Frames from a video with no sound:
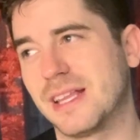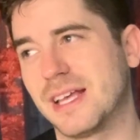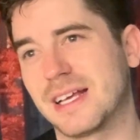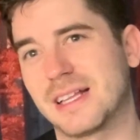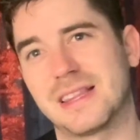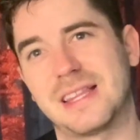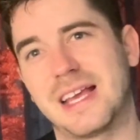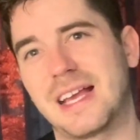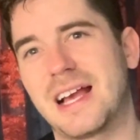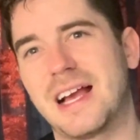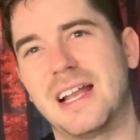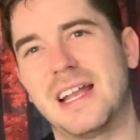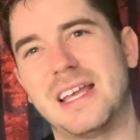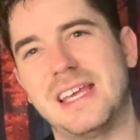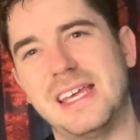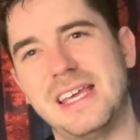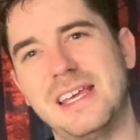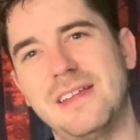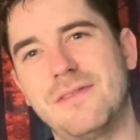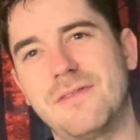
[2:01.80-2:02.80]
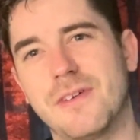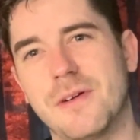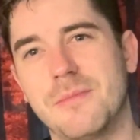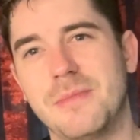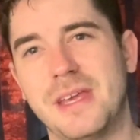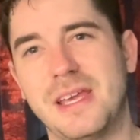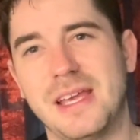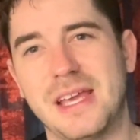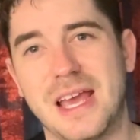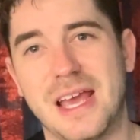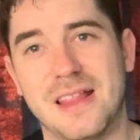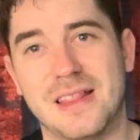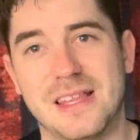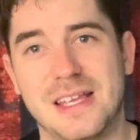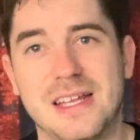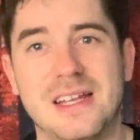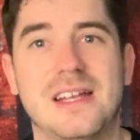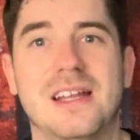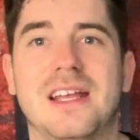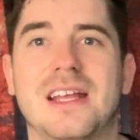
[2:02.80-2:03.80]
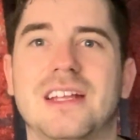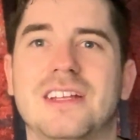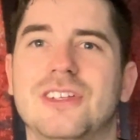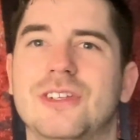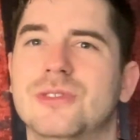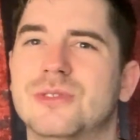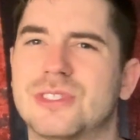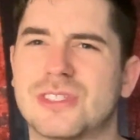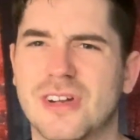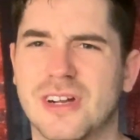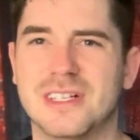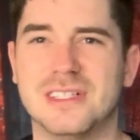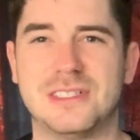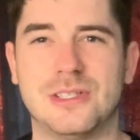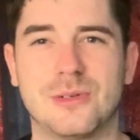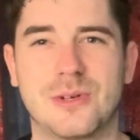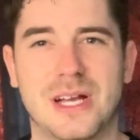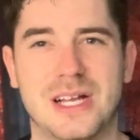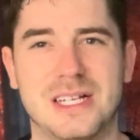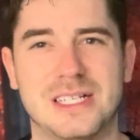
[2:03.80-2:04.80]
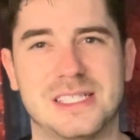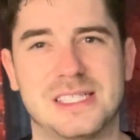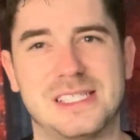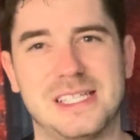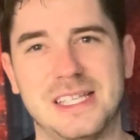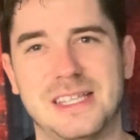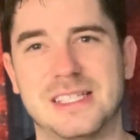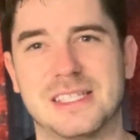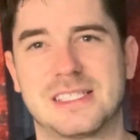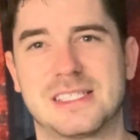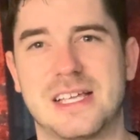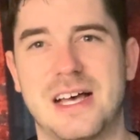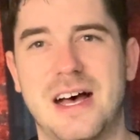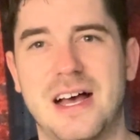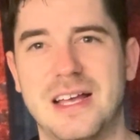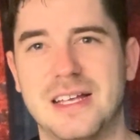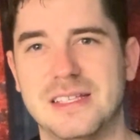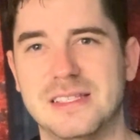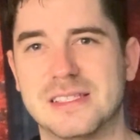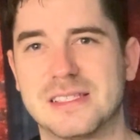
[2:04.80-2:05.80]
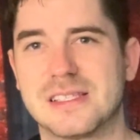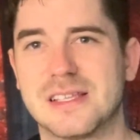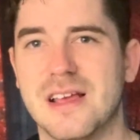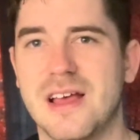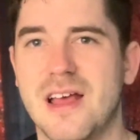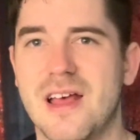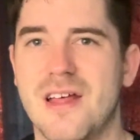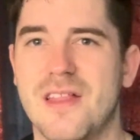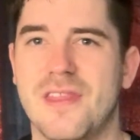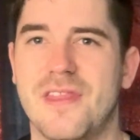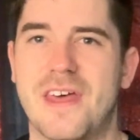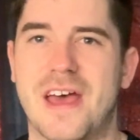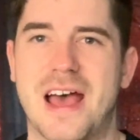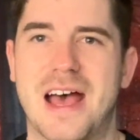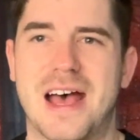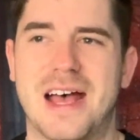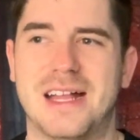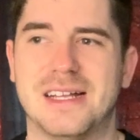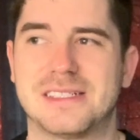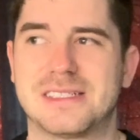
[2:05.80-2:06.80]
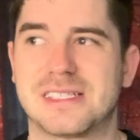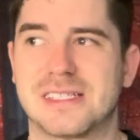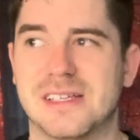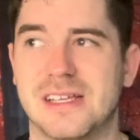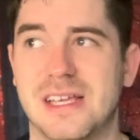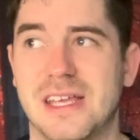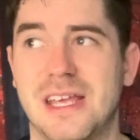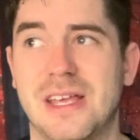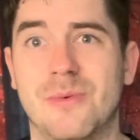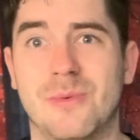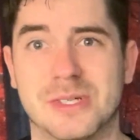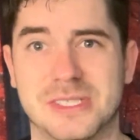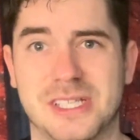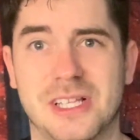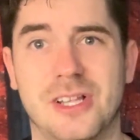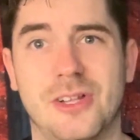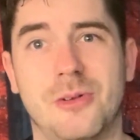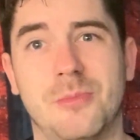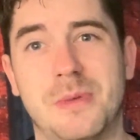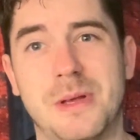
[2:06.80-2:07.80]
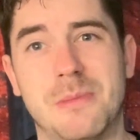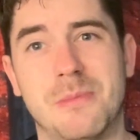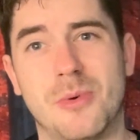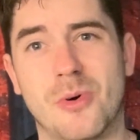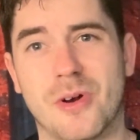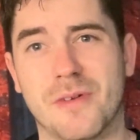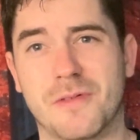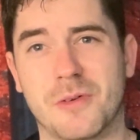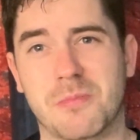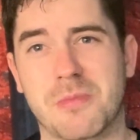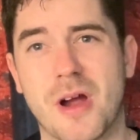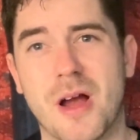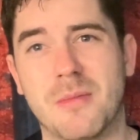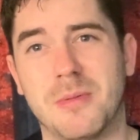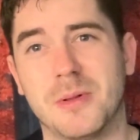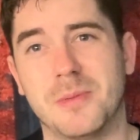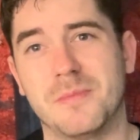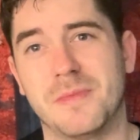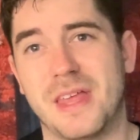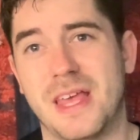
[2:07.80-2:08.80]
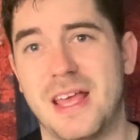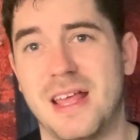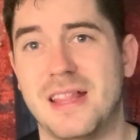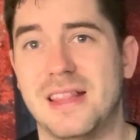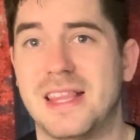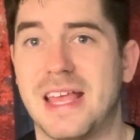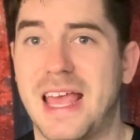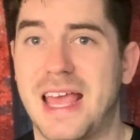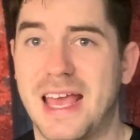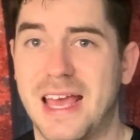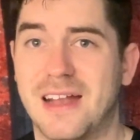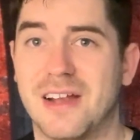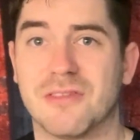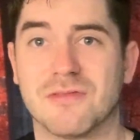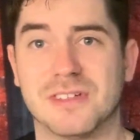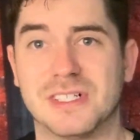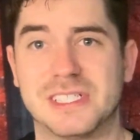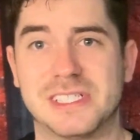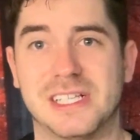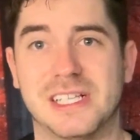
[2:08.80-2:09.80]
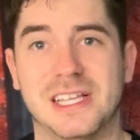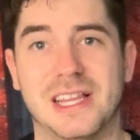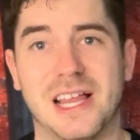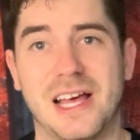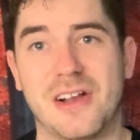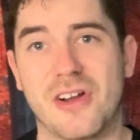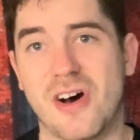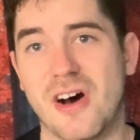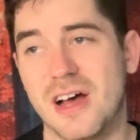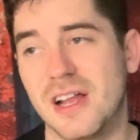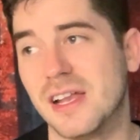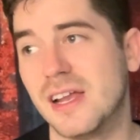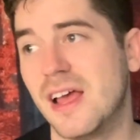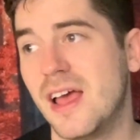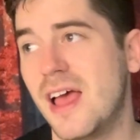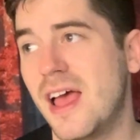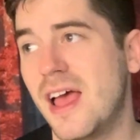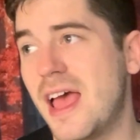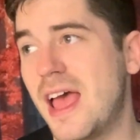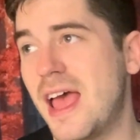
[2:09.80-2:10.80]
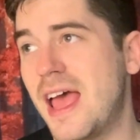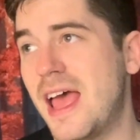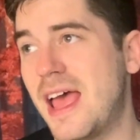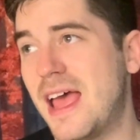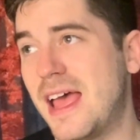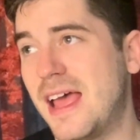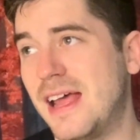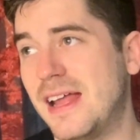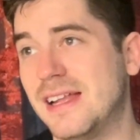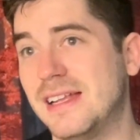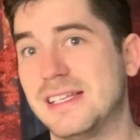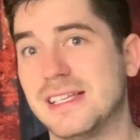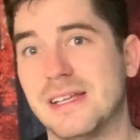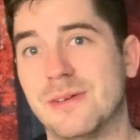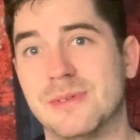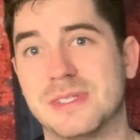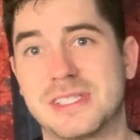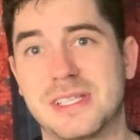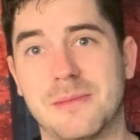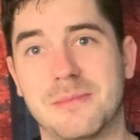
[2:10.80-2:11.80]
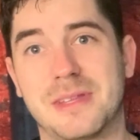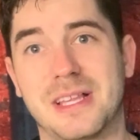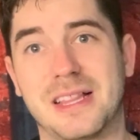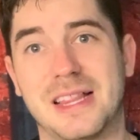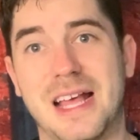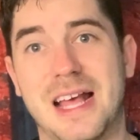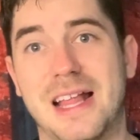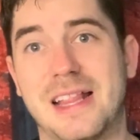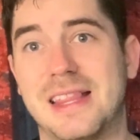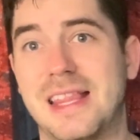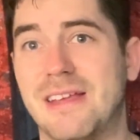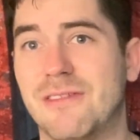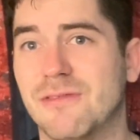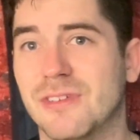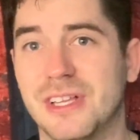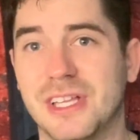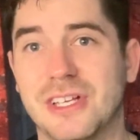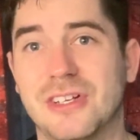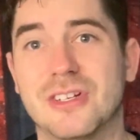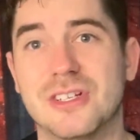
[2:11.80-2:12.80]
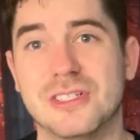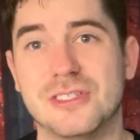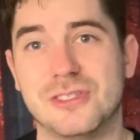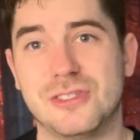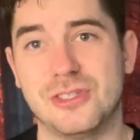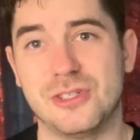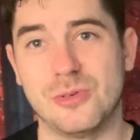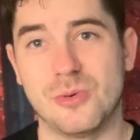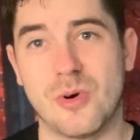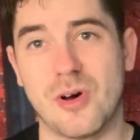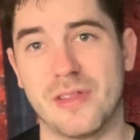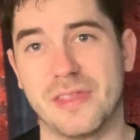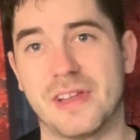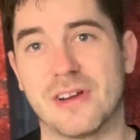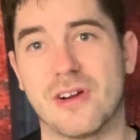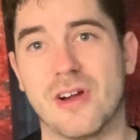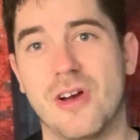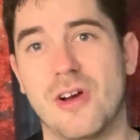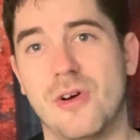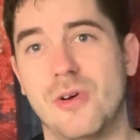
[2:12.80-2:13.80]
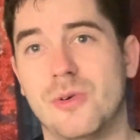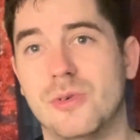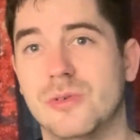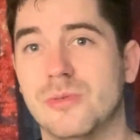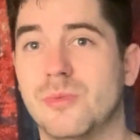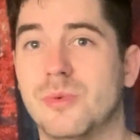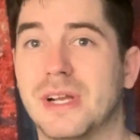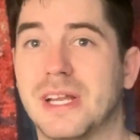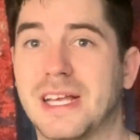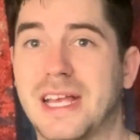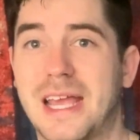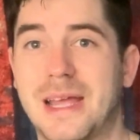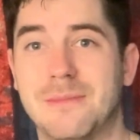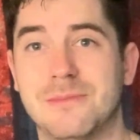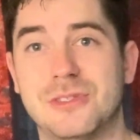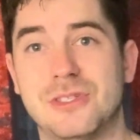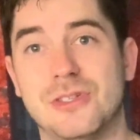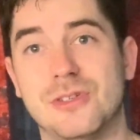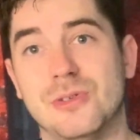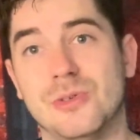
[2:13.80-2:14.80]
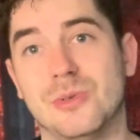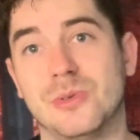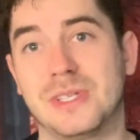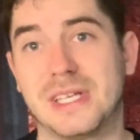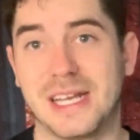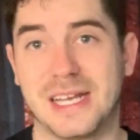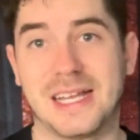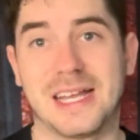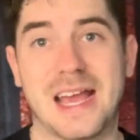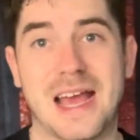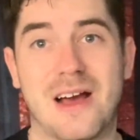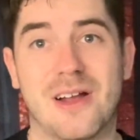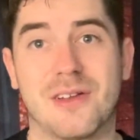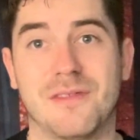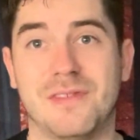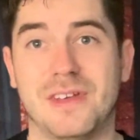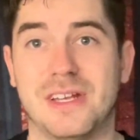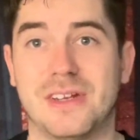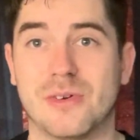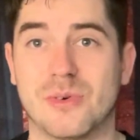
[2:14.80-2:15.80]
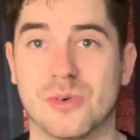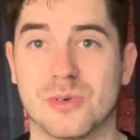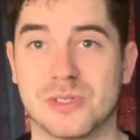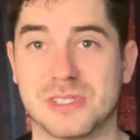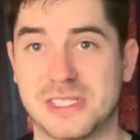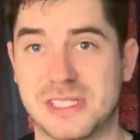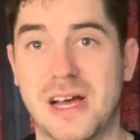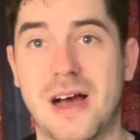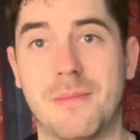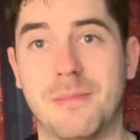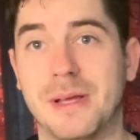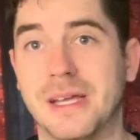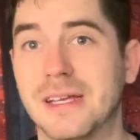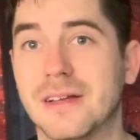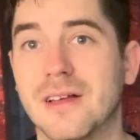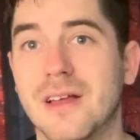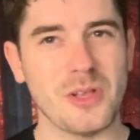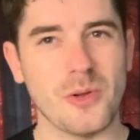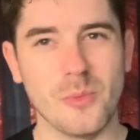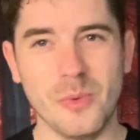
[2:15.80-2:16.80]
that they kind of hid from me, and then you started to kind of see the signs that it was a little bit more of a problem than they had originally let on, and it was something that they really couldn't do on their own when it came to getting out of it or stopping.